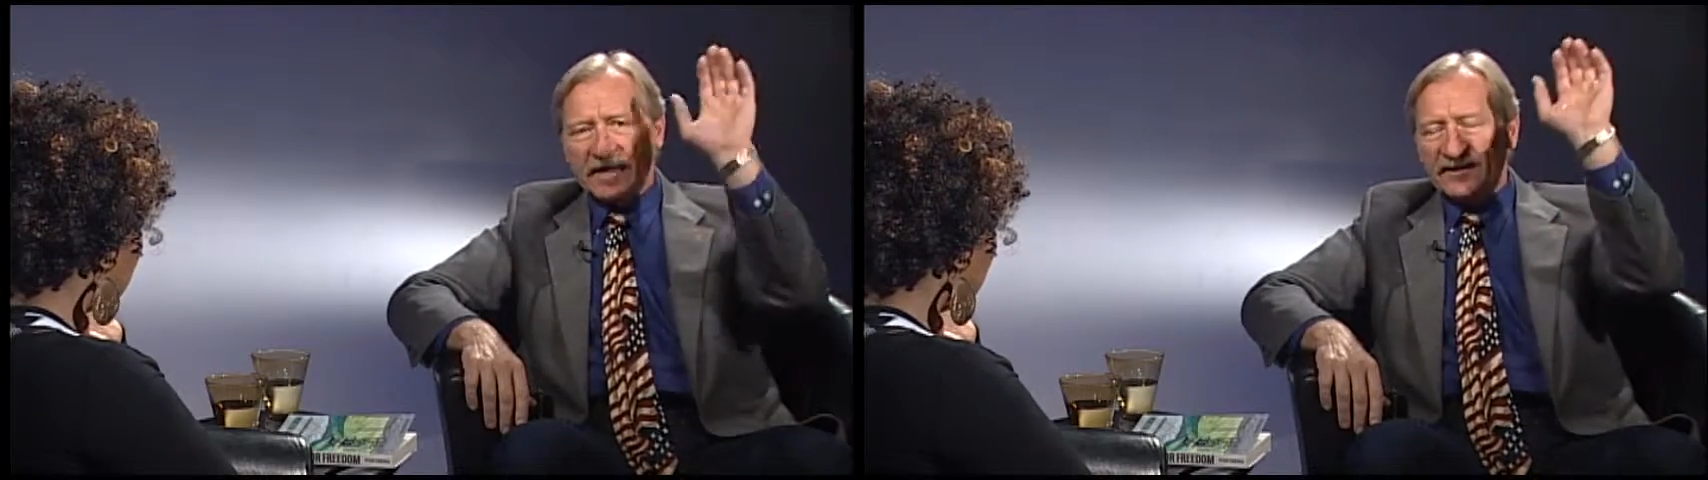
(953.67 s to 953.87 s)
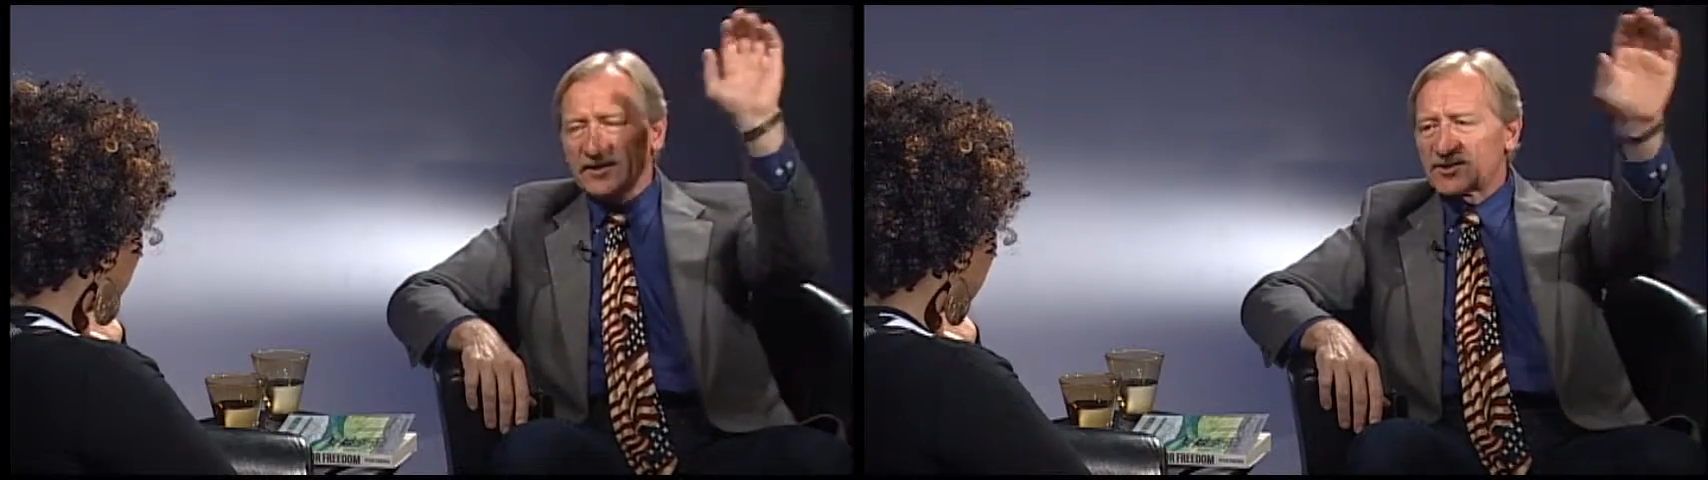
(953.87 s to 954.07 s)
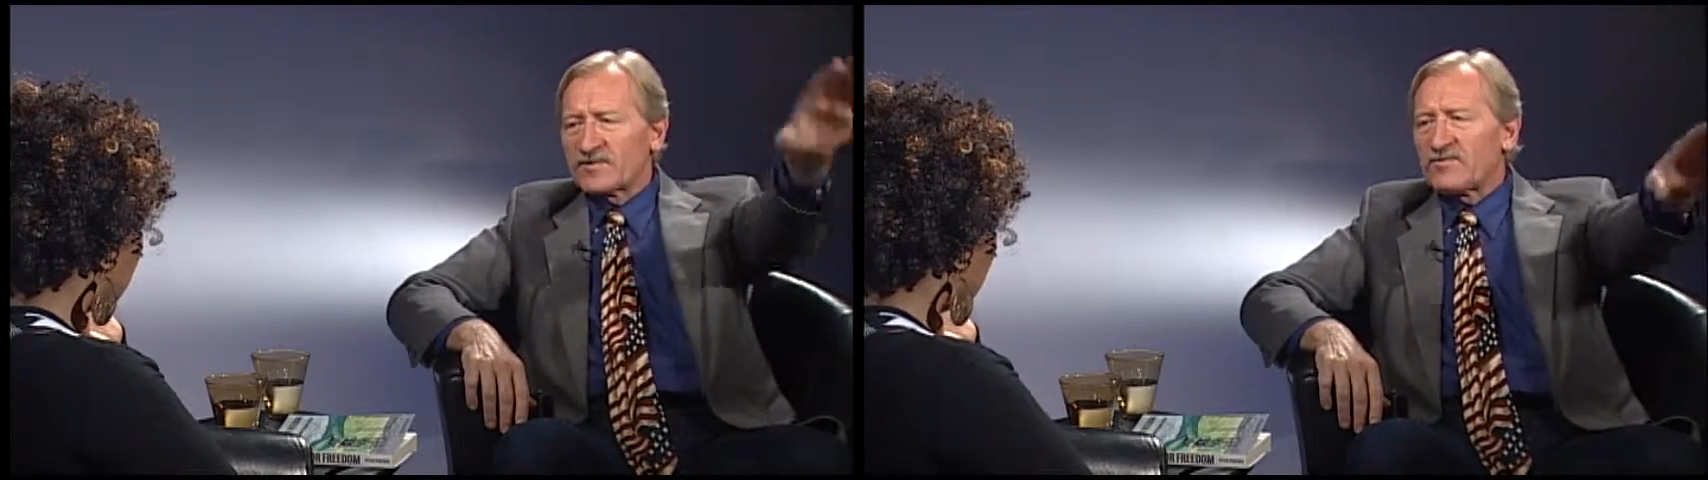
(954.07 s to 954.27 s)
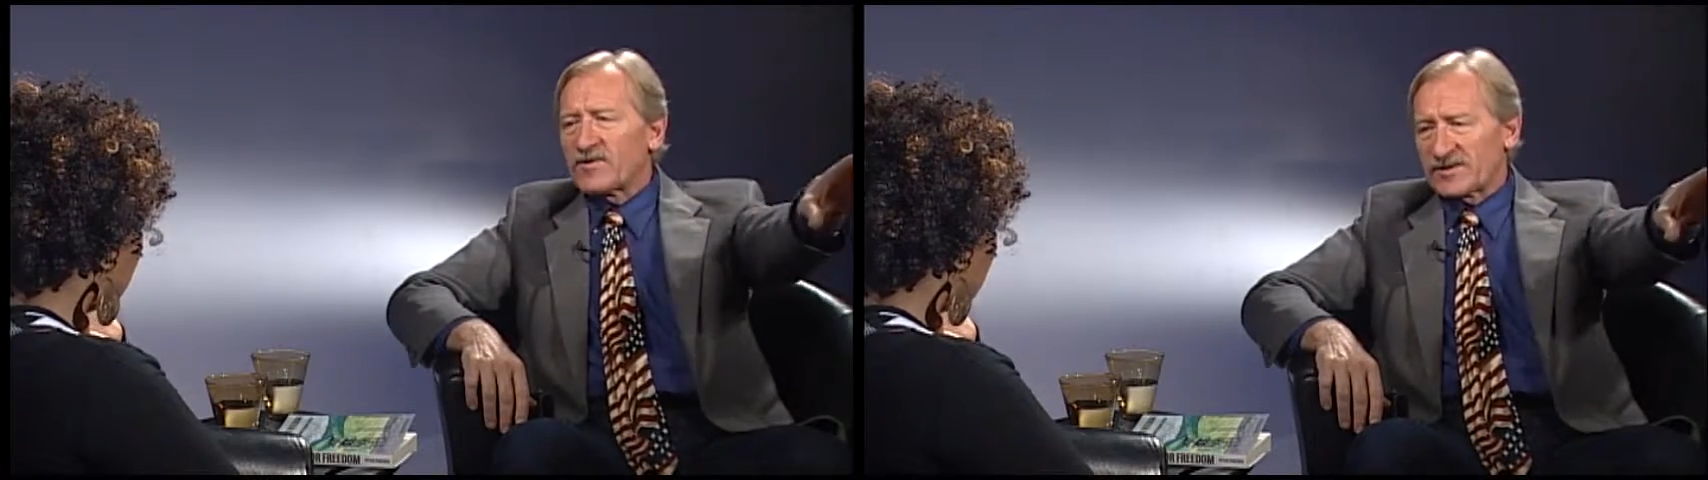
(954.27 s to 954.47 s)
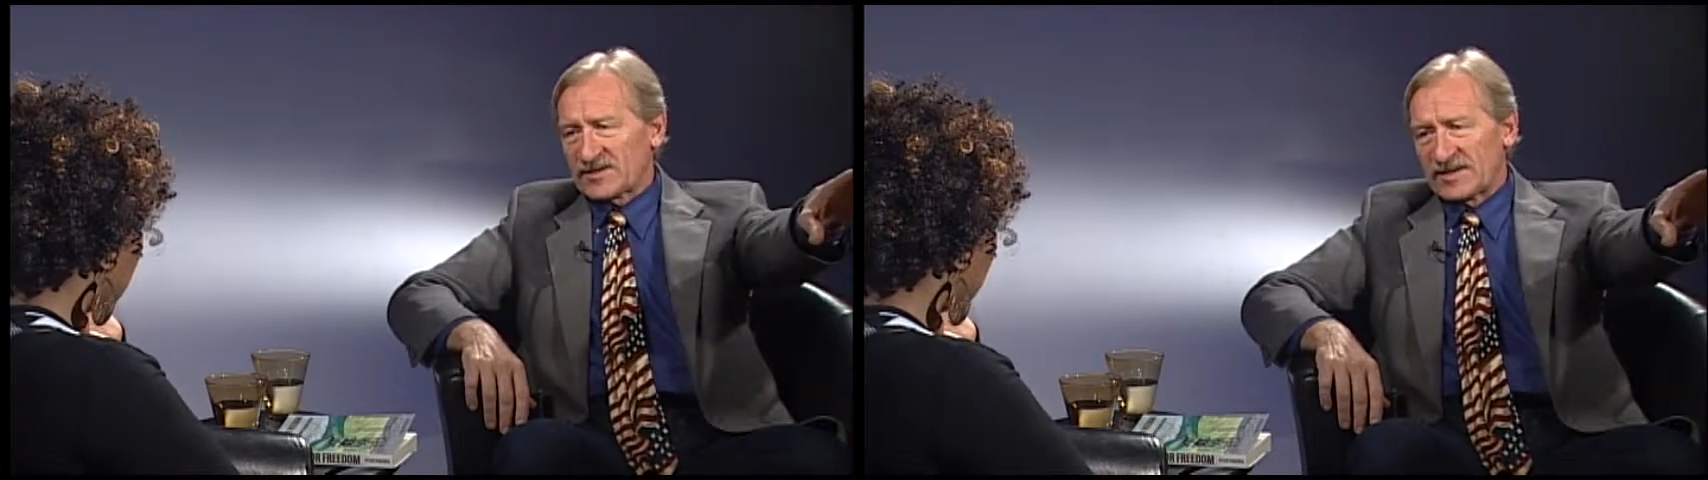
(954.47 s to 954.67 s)
enters the
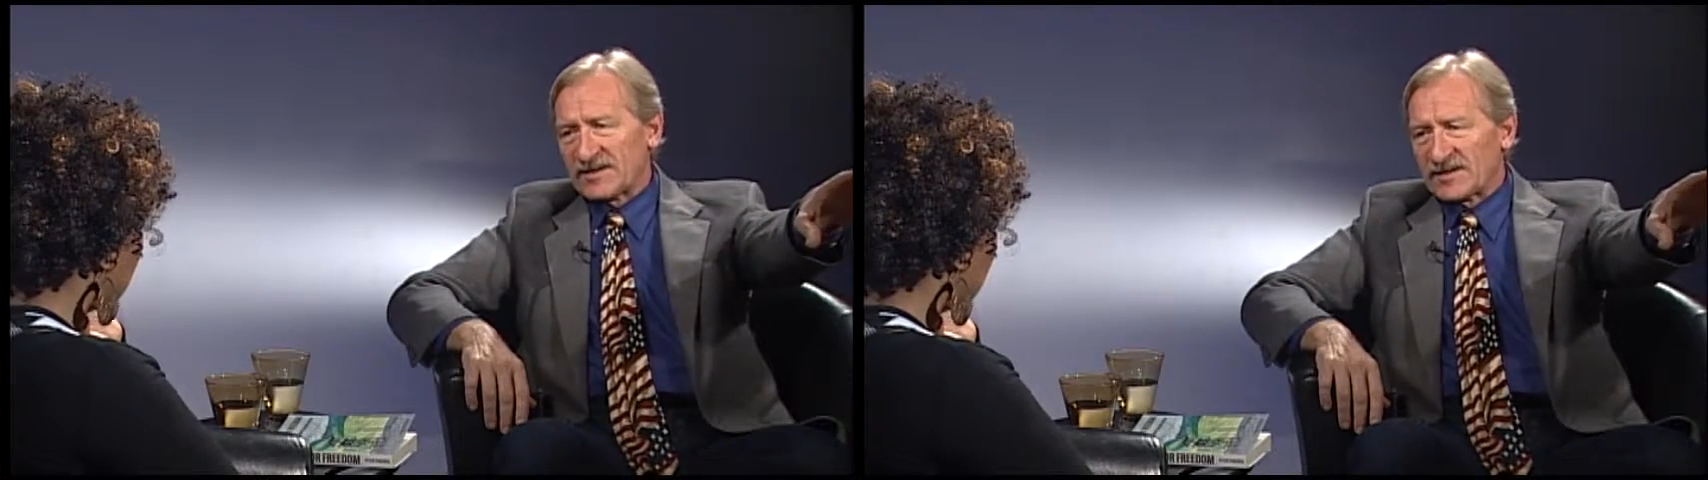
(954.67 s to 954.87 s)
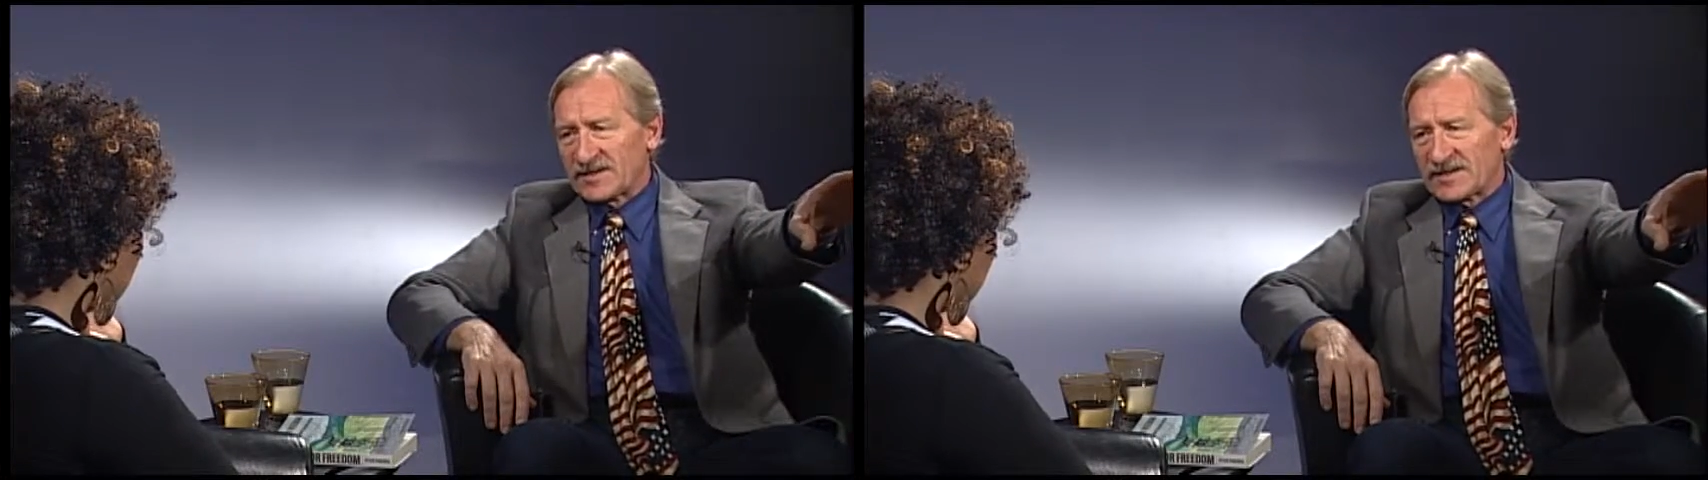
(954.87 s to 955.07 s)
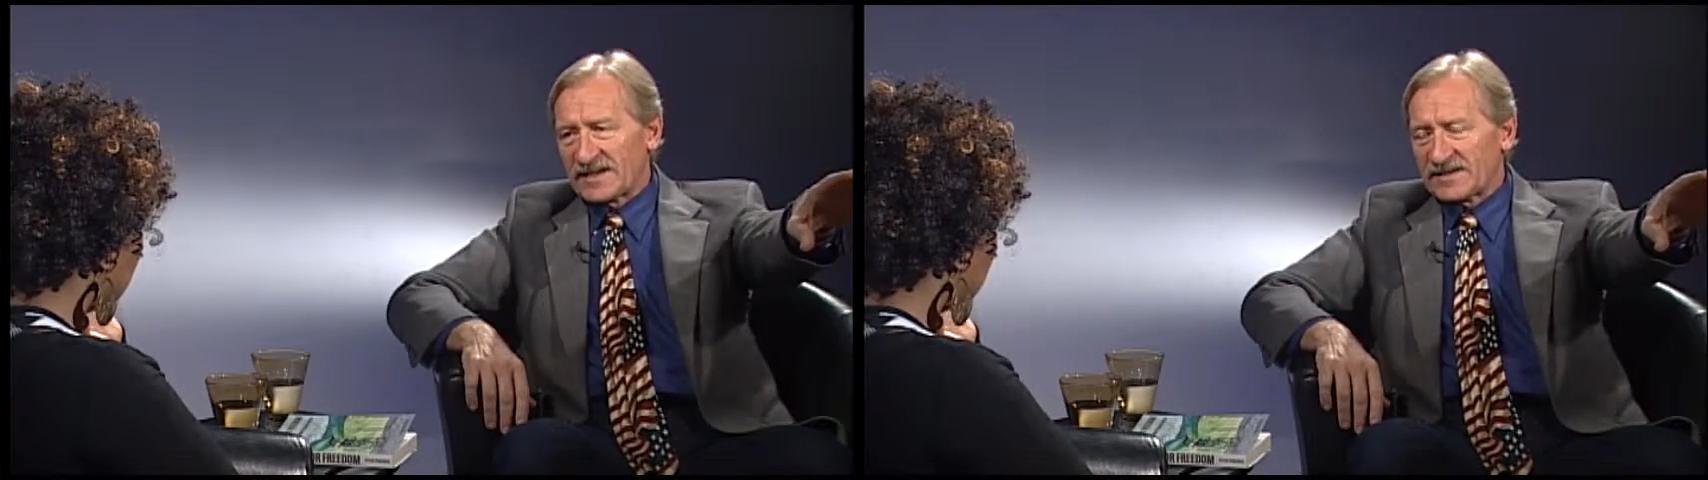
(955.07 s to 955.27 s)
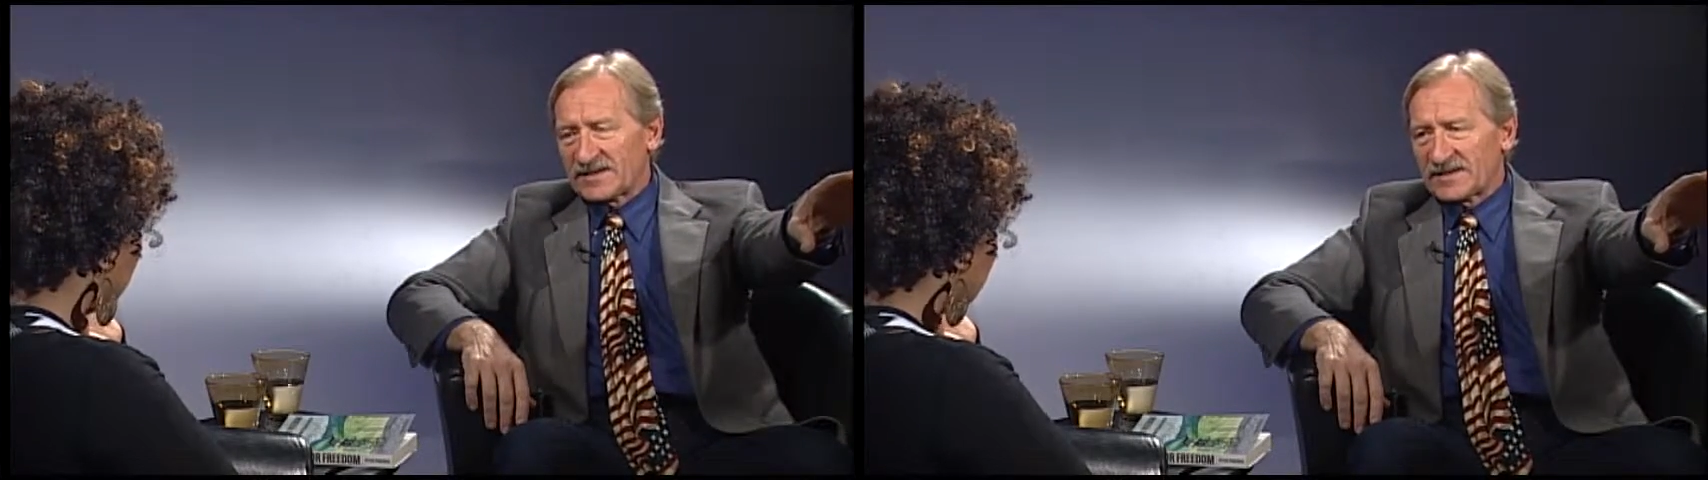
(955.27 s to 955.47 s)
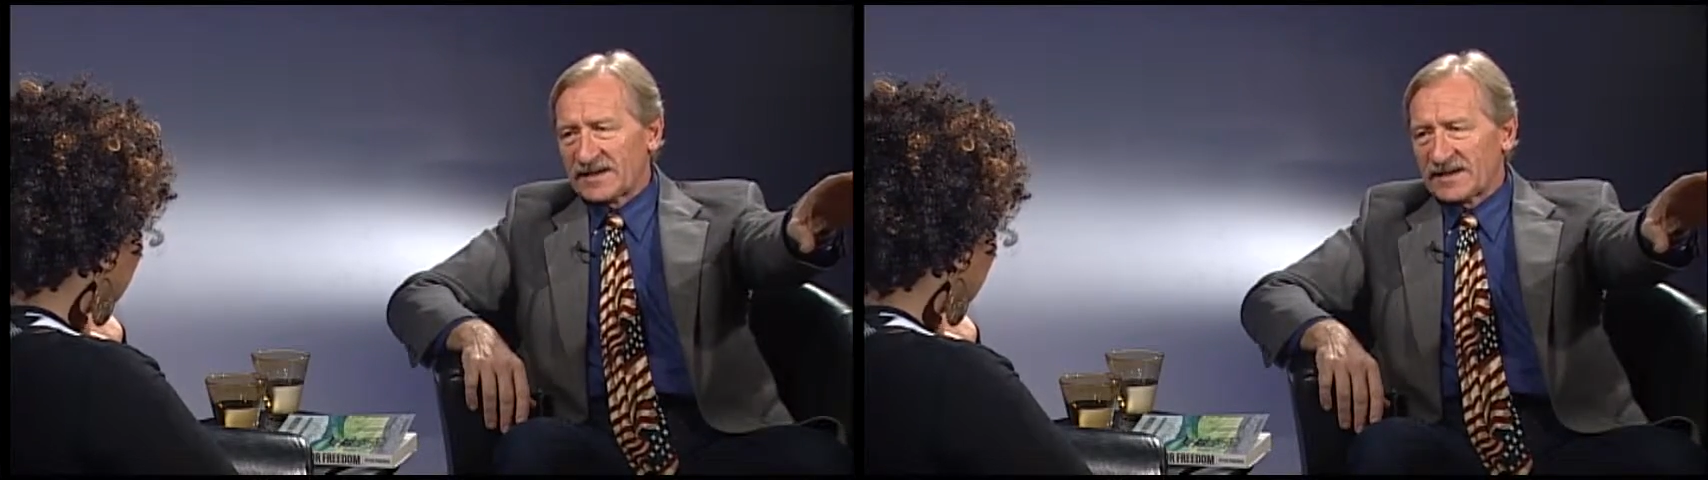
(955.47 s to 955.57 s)
forest in the distance.